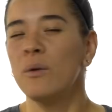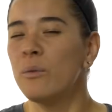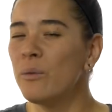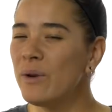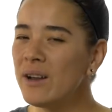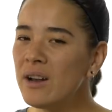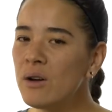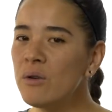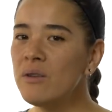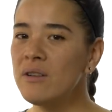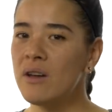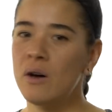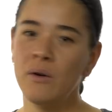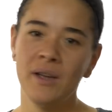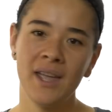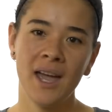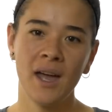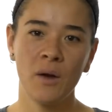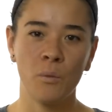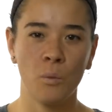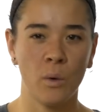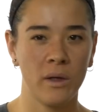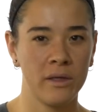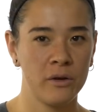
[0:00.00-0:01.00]
We don't know
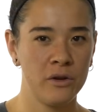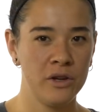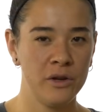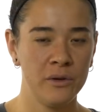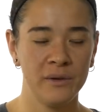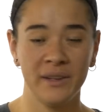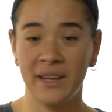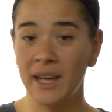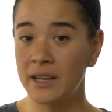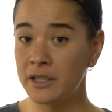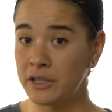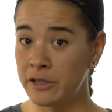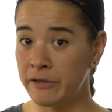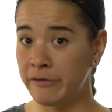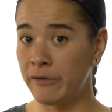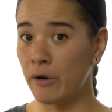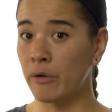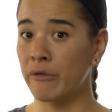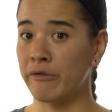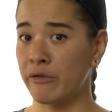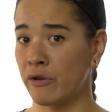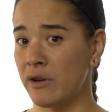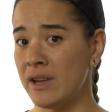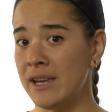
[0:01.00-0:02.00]
yet whether you'd get to
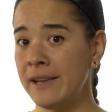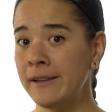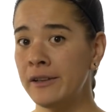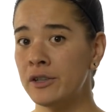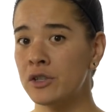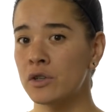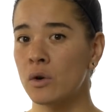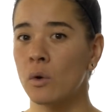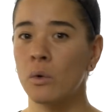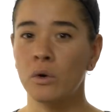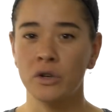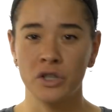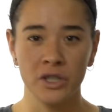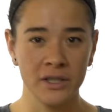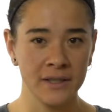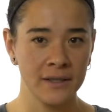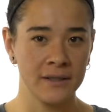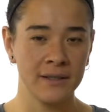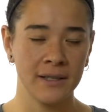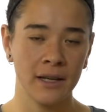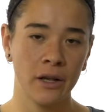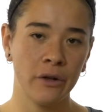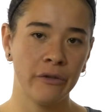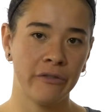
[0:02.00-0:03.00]
vote for each or just
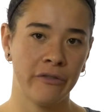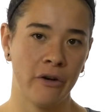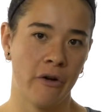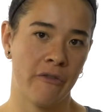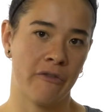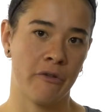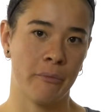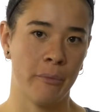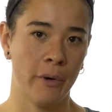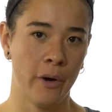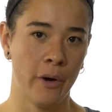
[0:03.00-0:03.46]
a single vote for